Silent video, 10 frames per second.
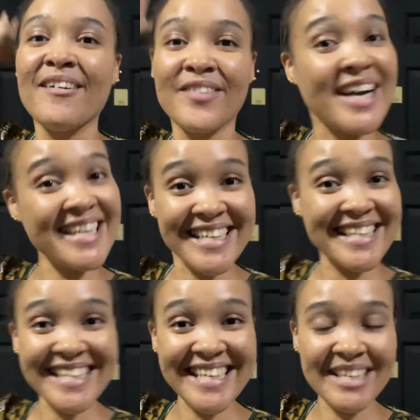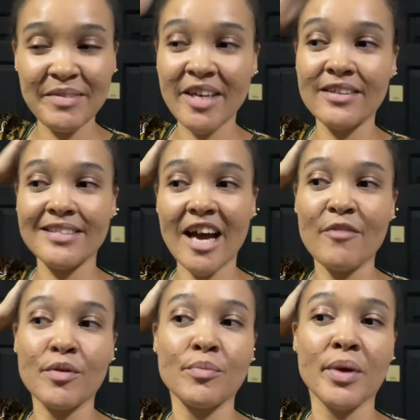Finally, because
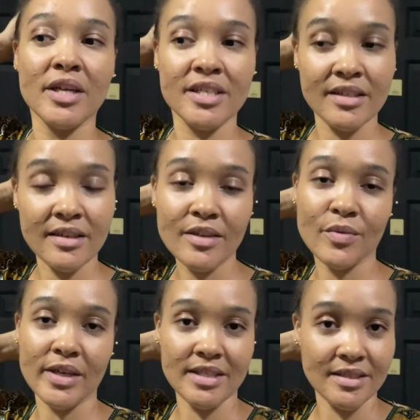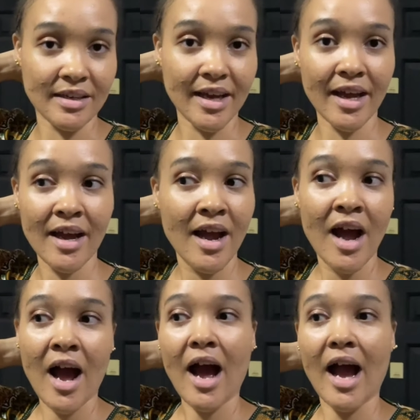I've been patiently waiting. Like,
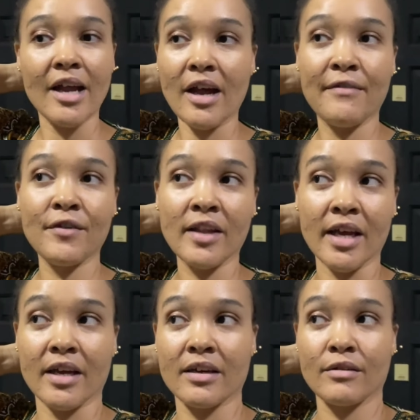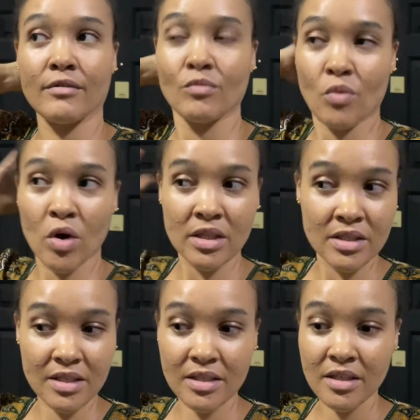I feel like
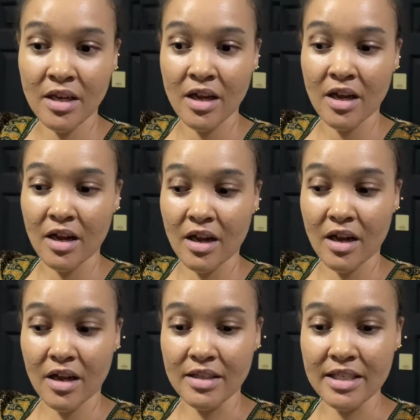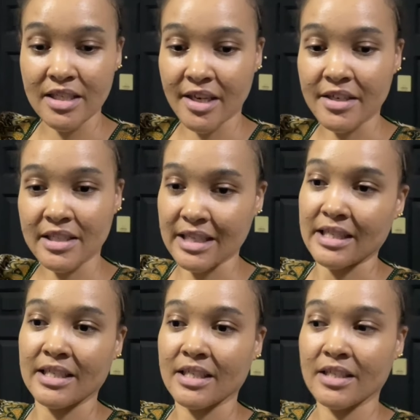once this year
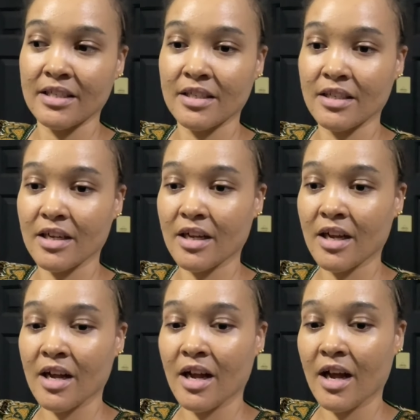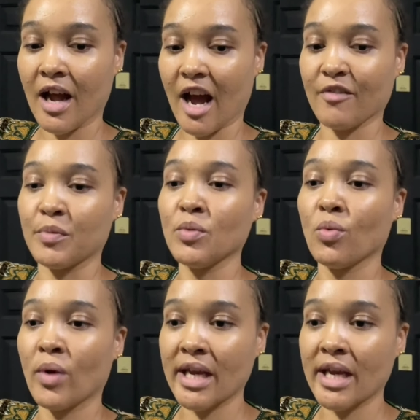started, I've been